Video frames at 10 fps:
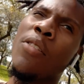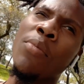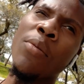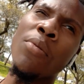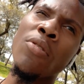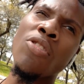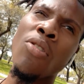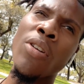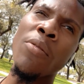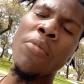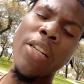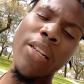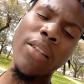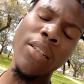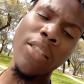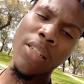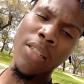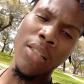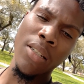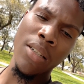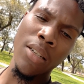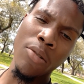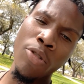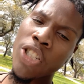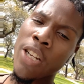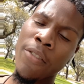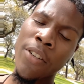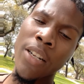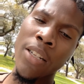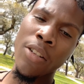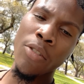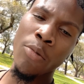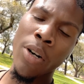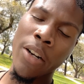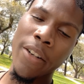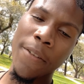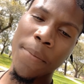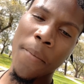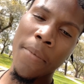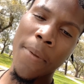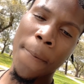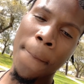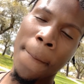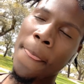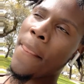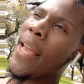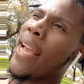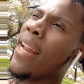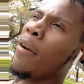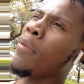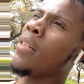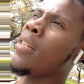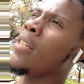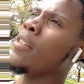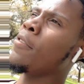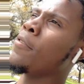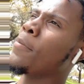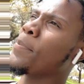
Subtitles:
people, so immediately we shove it under the rug. And I believe